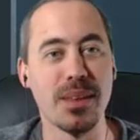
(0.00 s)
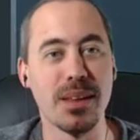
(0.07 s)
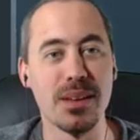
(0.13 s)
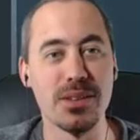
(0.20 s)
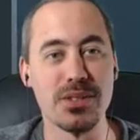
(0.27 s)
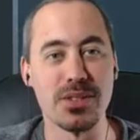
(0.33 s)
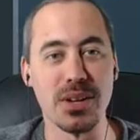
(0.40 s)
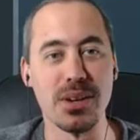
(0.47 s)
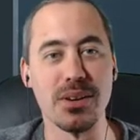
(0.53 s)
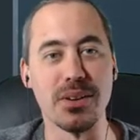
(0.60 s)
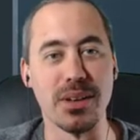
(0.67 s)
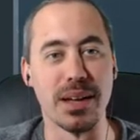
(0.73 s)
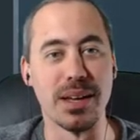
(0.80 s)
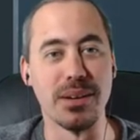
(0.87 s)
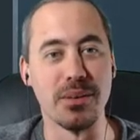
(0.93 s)

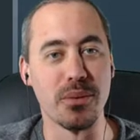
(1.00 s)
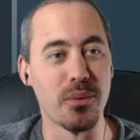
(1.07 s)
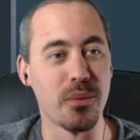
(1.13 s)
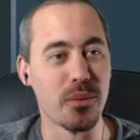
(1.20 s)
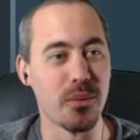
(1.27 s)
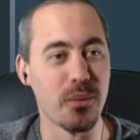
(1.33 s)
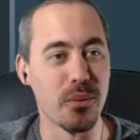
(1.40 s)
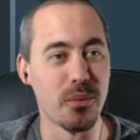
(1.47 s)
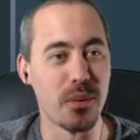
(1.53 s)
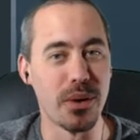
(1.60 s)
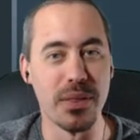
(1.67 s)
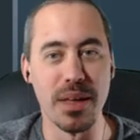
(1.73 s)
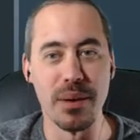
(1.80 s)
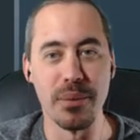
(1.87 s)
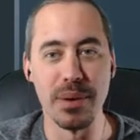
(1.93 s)
Sunderland, when
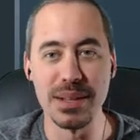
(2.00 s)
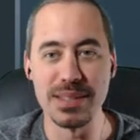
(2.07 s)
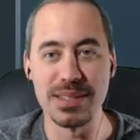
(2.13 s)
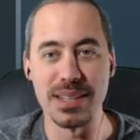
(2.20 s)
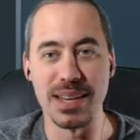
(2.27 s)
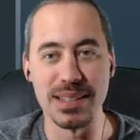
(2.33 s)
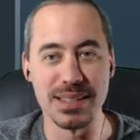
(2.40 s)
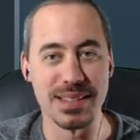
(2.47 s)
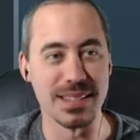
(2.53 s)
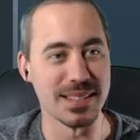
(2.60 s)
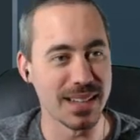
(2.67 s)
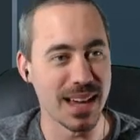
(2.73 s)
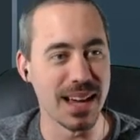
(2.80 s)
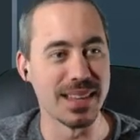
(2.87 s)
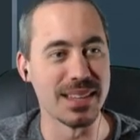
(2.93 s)
they went to to
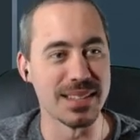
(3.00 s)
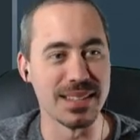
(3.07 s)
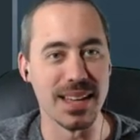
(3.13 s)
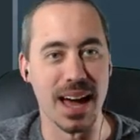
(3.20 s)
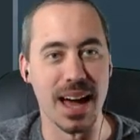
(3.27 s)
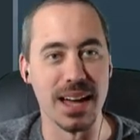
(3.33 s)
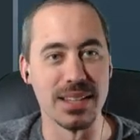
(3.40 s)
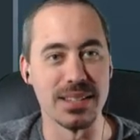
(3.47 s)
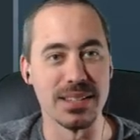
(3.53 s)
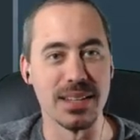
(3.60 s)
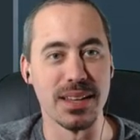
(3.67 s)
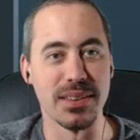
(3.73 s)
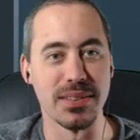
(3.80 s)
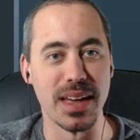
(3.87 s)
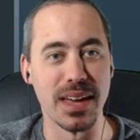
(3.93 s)
sign these guys,
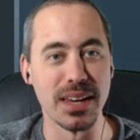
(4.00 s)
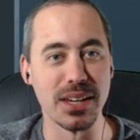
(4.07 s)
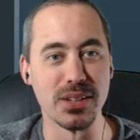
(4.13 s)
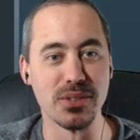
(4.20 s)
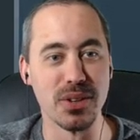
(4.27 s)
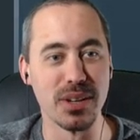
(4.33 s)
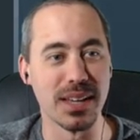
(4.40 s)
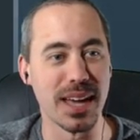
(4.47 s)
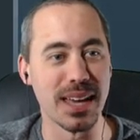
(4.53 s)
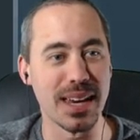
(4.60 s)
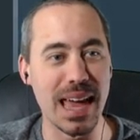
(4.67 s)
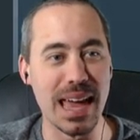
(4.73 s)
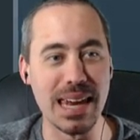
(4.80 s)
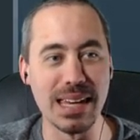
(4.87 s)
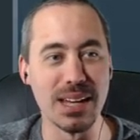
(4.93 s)
they didn't look at
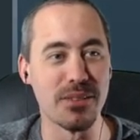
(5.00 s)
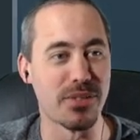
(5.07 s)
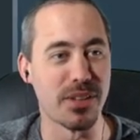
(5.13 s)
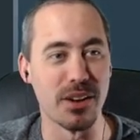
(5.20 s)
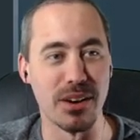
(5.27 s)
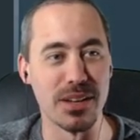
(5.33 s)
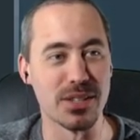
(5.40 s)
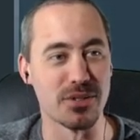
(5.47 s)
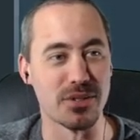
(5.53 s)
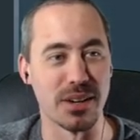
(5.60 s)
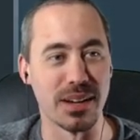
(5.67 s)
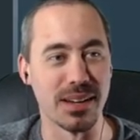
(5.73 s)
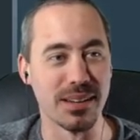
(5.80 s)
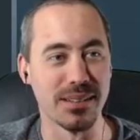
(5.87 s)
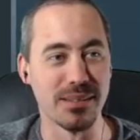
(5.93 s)
any of their
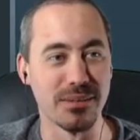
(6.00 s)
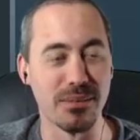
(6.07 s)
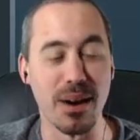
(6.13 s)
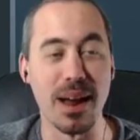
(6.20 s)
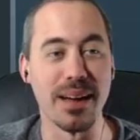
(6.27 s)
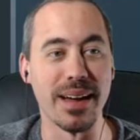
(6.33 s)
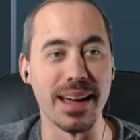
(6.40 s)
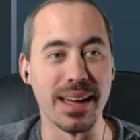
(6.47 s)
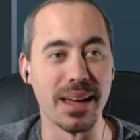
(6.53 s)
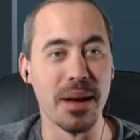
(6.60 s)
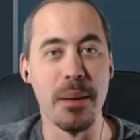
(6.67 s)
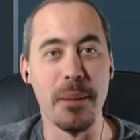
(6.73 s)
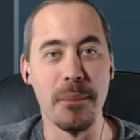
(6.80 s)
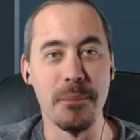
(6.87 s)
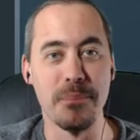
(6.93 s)
history, right? Like
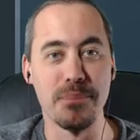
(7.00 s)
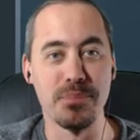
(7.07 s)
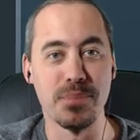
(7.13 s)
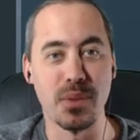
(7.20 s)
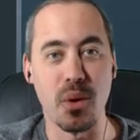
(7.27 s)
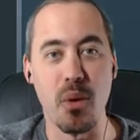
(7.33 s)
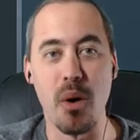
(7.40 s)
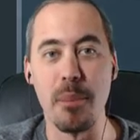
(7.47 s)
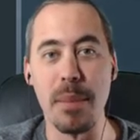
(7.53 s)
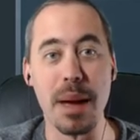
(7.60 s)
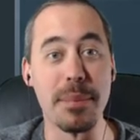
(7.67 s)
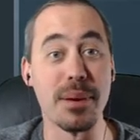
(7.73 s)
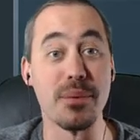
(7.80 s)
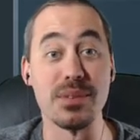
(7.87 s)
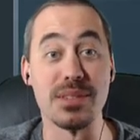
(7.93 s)
or
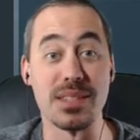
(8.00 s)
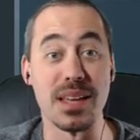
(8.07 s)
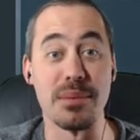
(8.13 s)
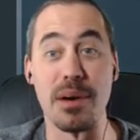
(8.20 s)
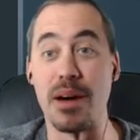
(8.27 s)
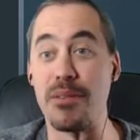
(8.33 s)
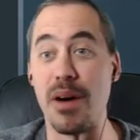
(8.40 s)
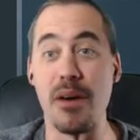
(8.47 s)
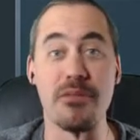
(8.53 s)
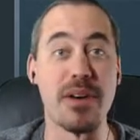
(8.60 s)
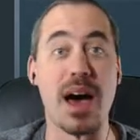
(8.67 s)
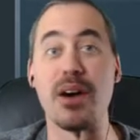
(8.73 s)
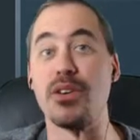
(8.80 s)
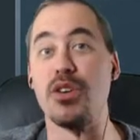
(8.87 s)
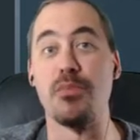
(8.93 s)
maybe it was a, a,
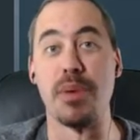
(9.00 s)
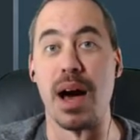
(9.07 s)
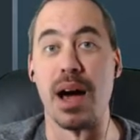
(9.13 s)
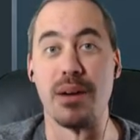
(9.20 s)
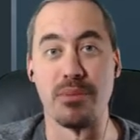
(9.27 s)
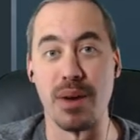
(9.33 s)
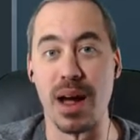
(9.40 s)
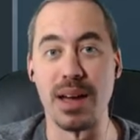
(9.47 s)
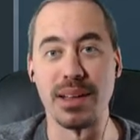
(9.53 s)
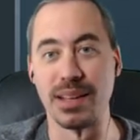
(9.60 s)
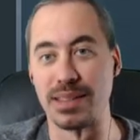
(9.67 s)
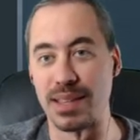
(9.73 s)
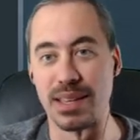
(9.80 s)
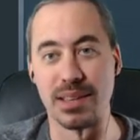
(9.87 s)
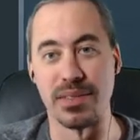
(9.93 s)
value buy, right? Like
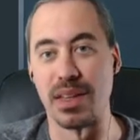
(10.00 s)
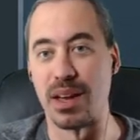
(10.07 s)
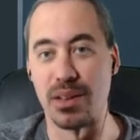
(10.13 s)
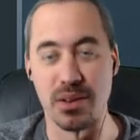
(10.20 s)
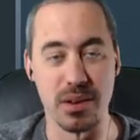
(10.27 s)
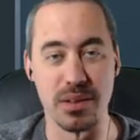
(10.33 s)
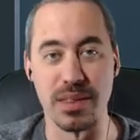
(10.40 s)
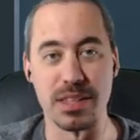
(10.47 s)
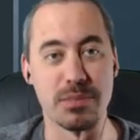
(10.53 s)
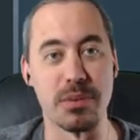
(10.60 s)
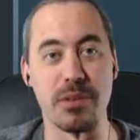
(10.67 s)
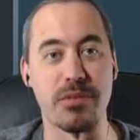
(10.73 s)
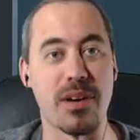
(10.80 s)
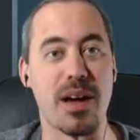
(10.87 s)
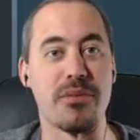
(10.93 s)
they they they
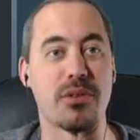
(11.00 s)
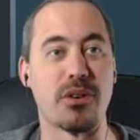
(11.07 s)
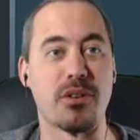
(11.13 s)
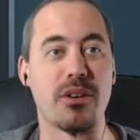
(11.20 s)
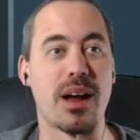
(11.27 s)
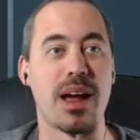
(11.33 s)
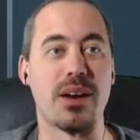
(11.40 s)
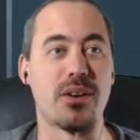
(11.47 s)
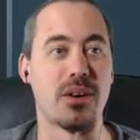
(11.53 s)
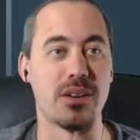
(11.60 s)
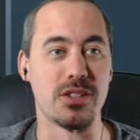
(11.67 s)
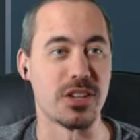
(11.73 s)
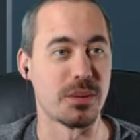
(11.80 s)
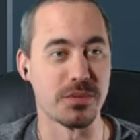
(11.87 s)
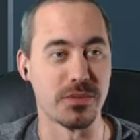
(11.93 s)
spent five hundred grand on
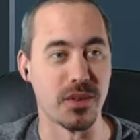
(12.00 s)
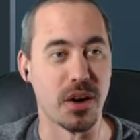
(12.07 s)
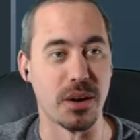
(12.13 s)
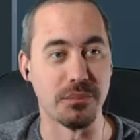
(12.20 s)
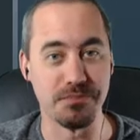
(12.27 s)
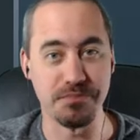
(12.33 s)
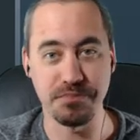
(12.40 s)
James Vaughan,